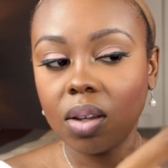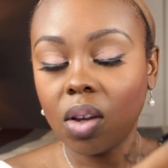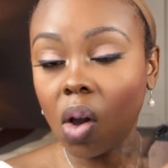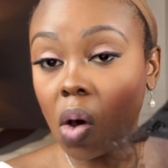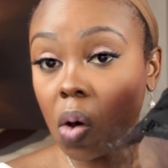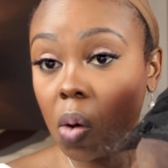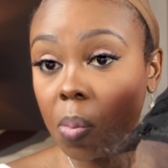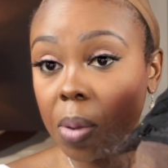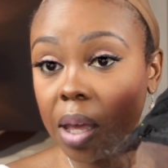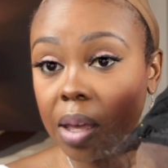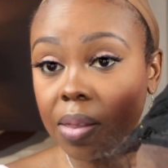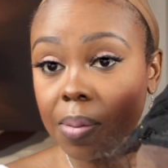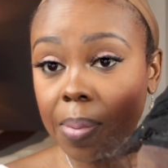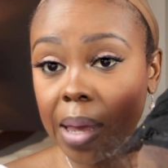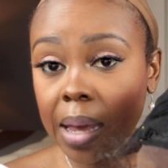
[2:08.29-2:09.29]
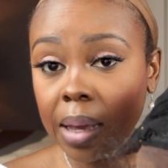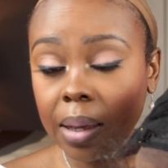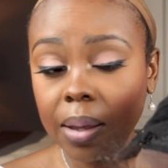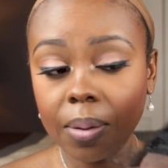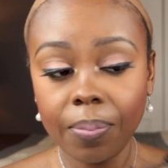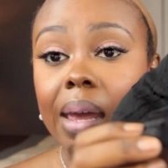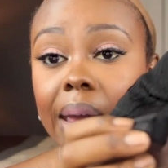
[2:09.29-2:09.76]
comb in the
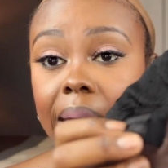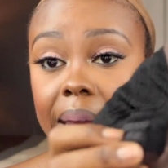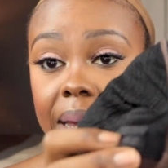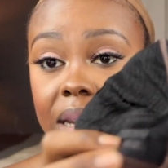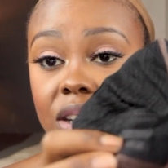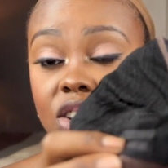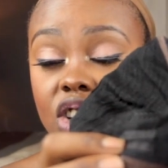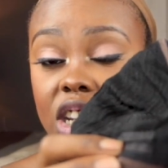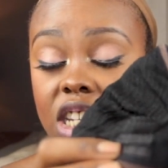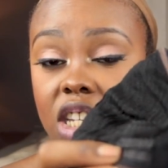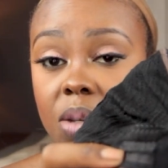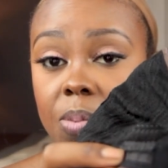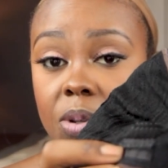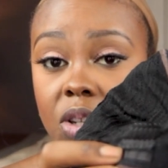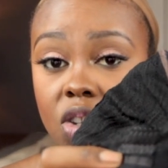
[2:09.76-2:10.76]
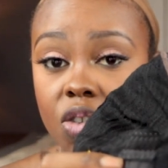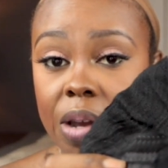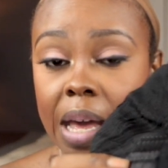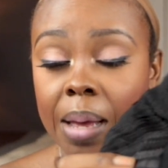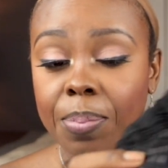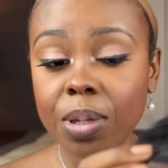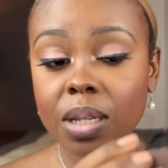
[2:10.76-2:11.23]
back and adjustable
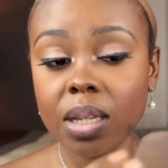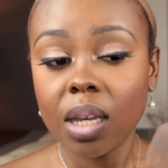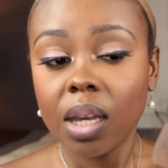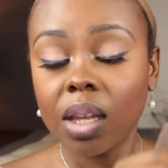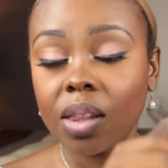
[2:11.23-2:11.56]
straps.